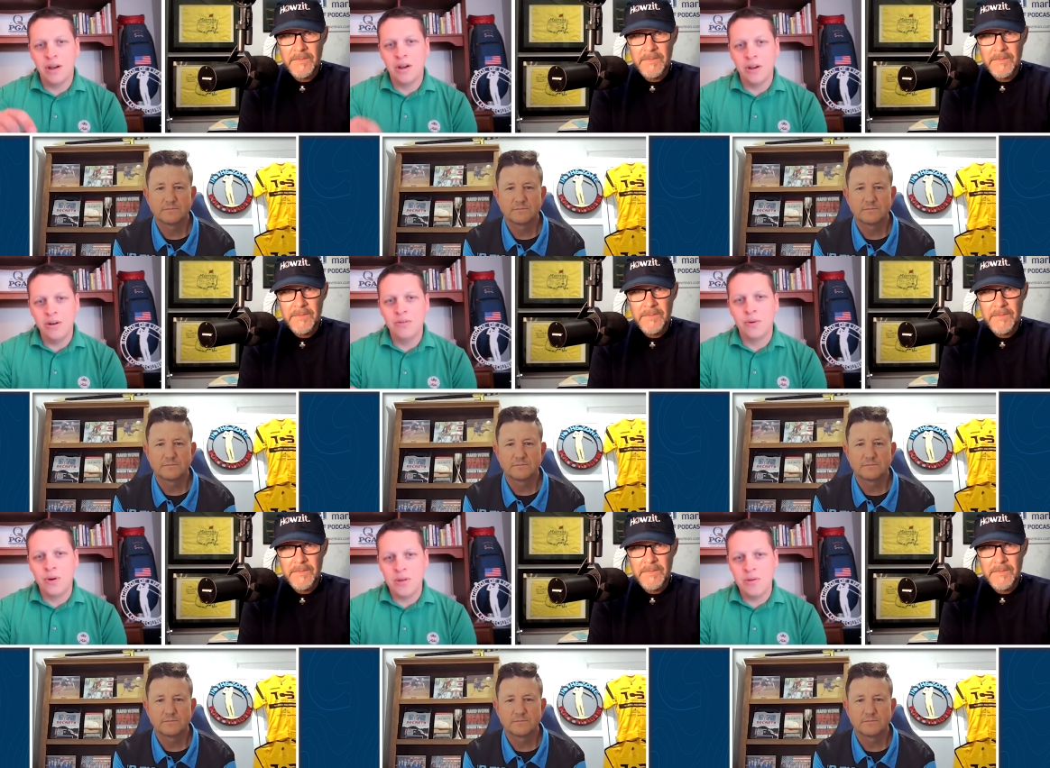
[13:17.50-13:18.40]

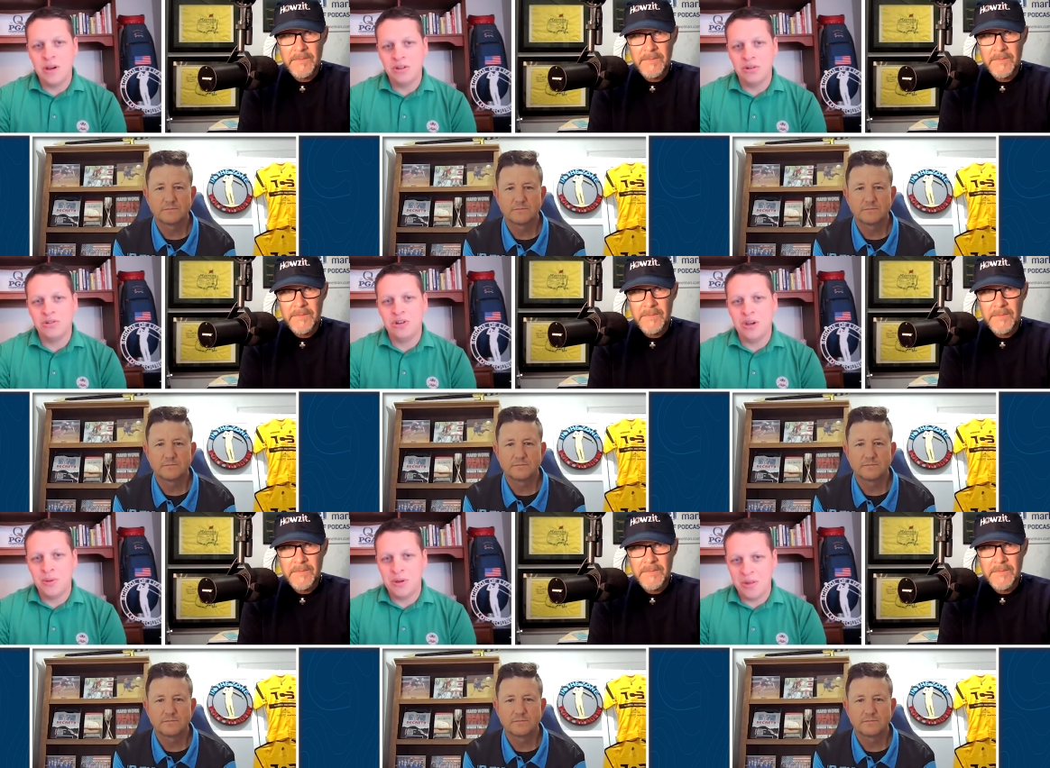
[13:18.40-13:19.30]
Speaker 1: 142 national
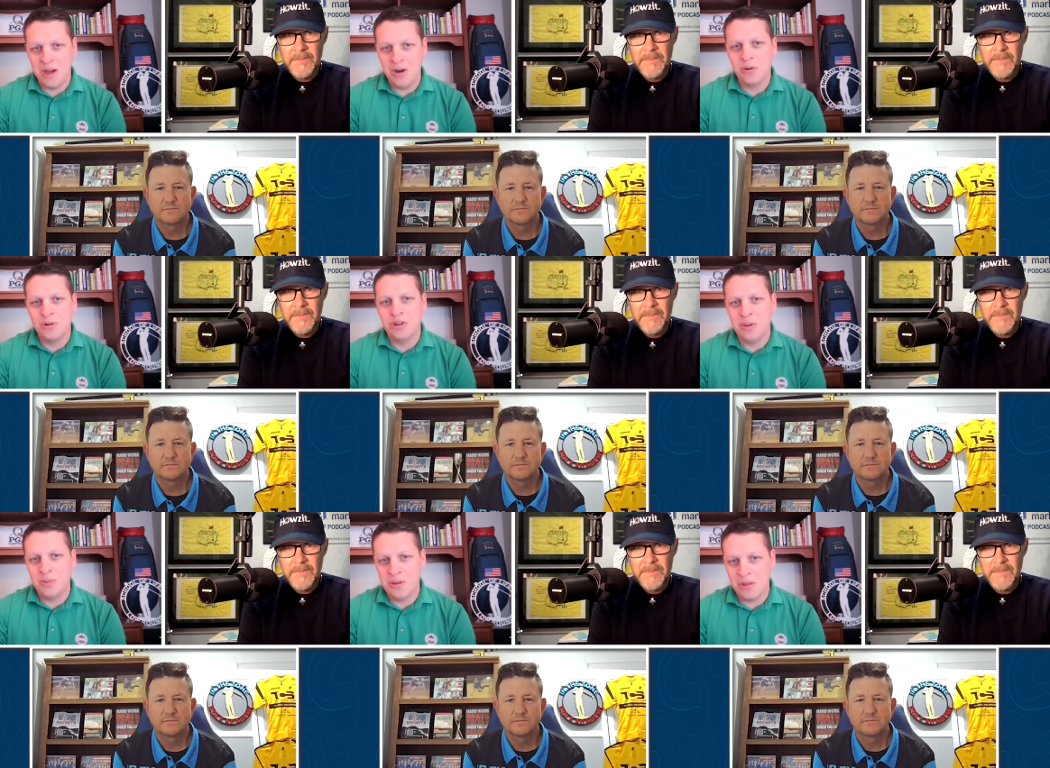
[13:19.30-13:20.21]
champions eight world
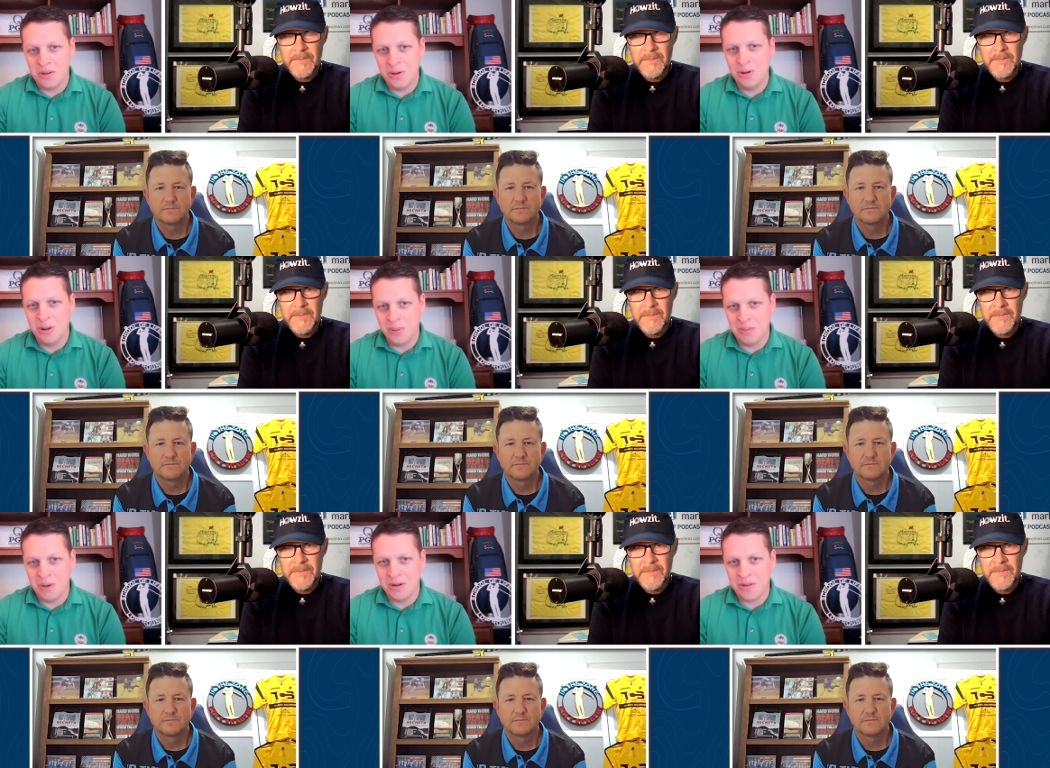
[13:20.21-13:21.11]
champions and two
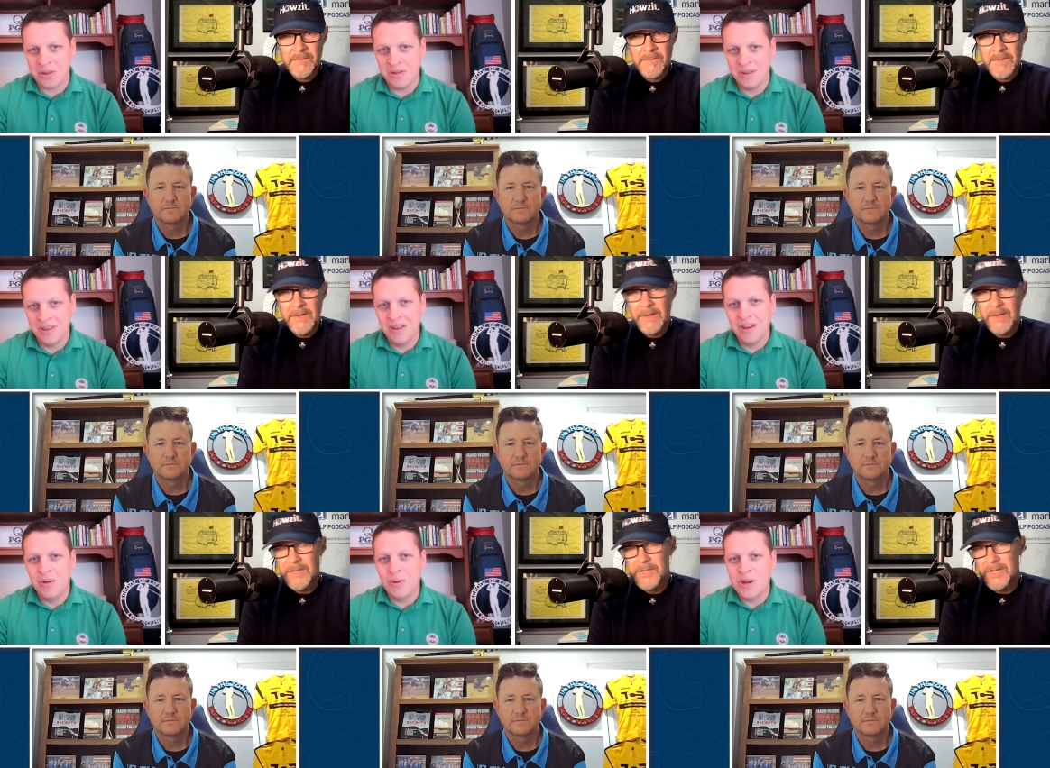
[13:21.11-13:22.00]
olympic medalists
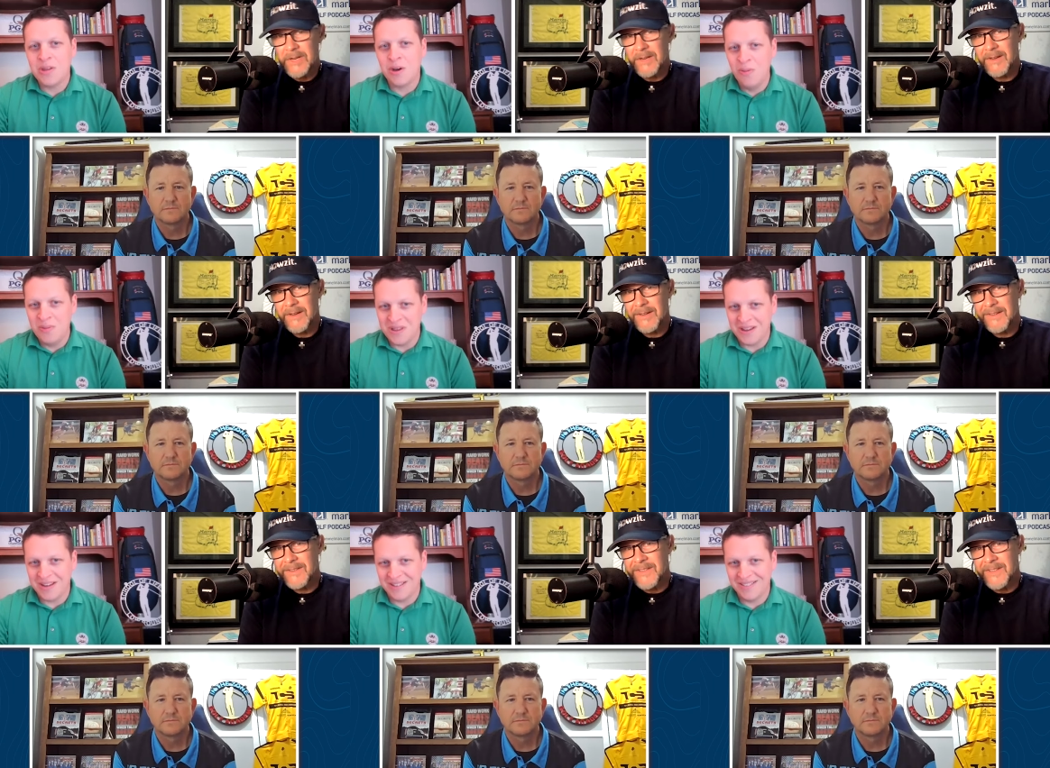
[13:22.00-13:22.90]
when he told me
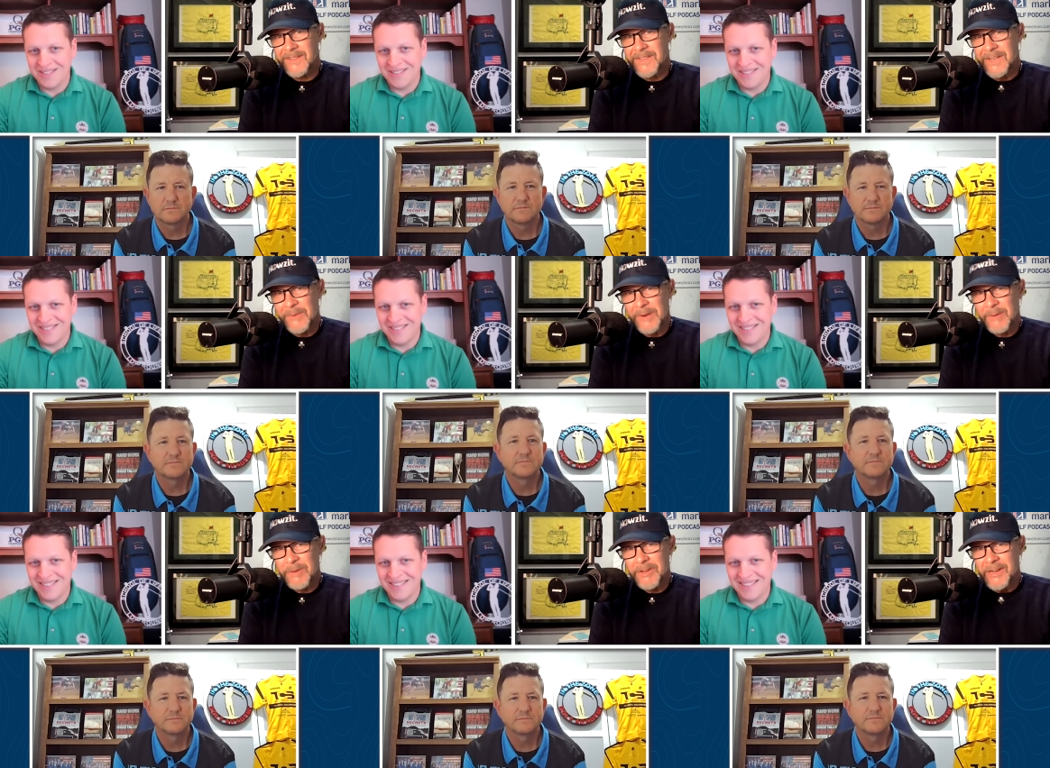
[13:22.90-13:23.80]
that
Speaker 2: Shannon,
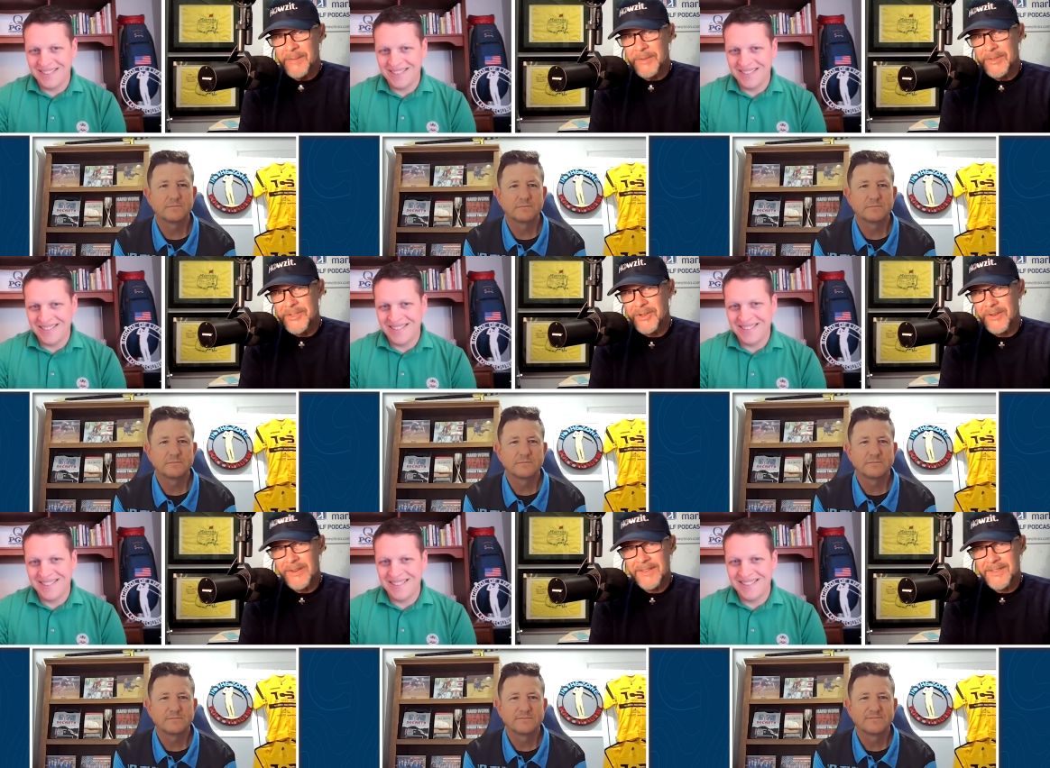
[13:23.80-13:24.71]
while we got him on the
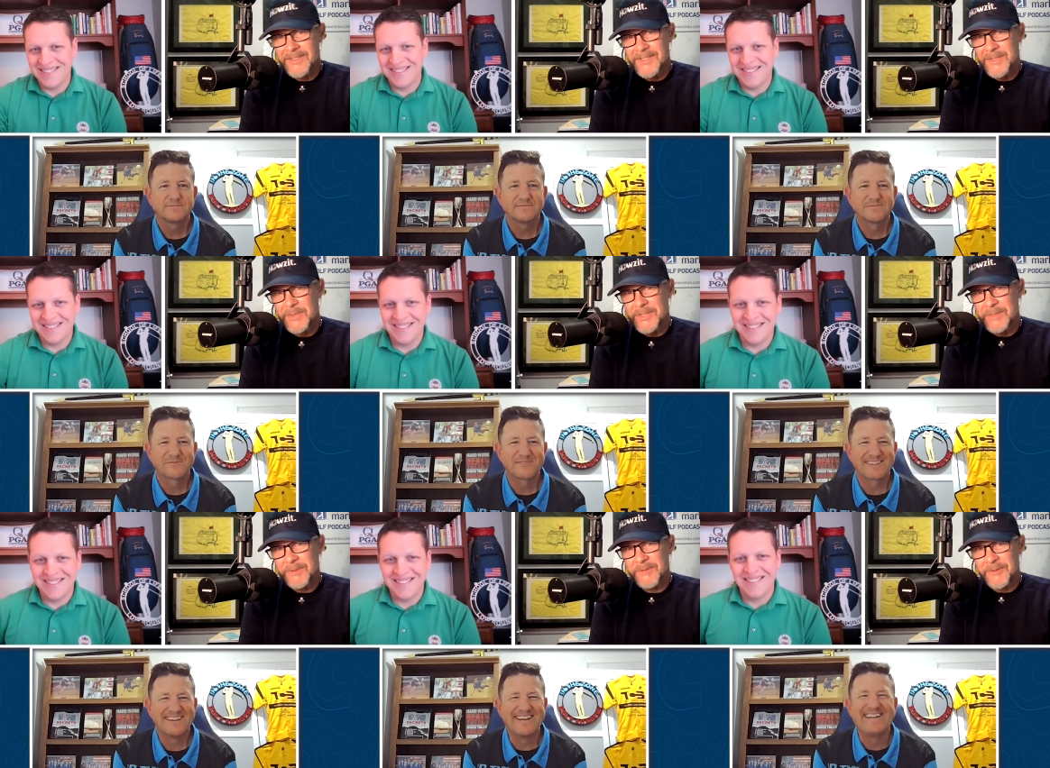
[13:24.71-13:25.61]
show, I could just
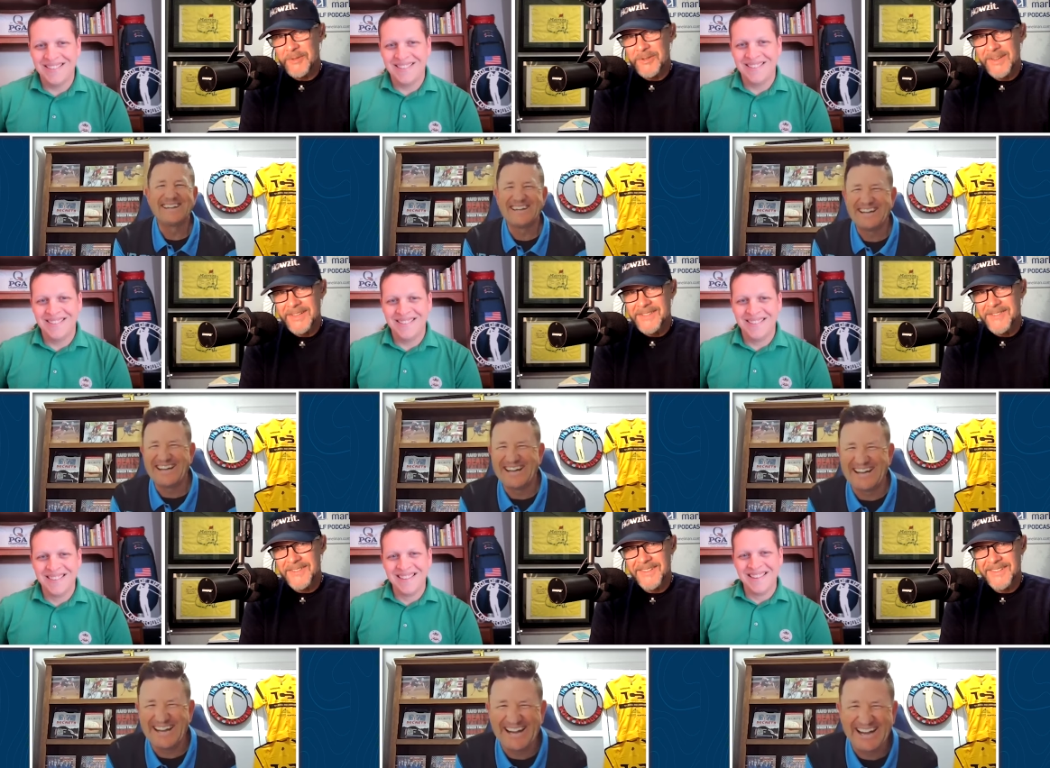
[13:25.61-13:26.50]
switch him off and you and I
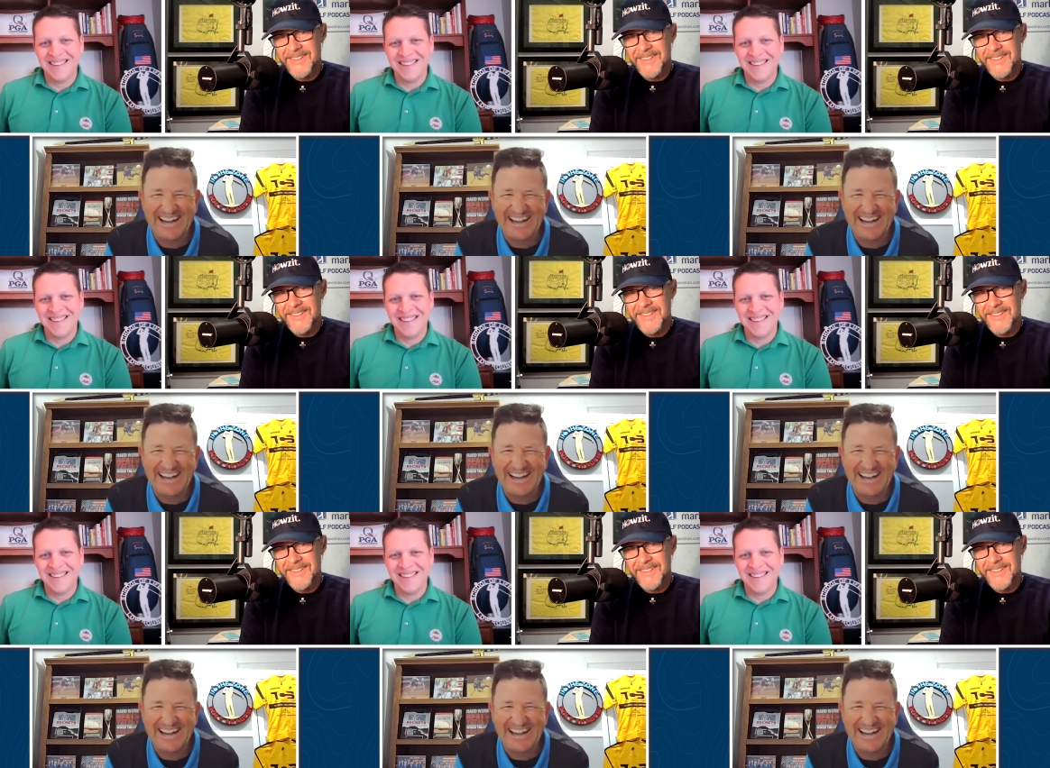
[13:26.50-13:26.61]
talk, yeah?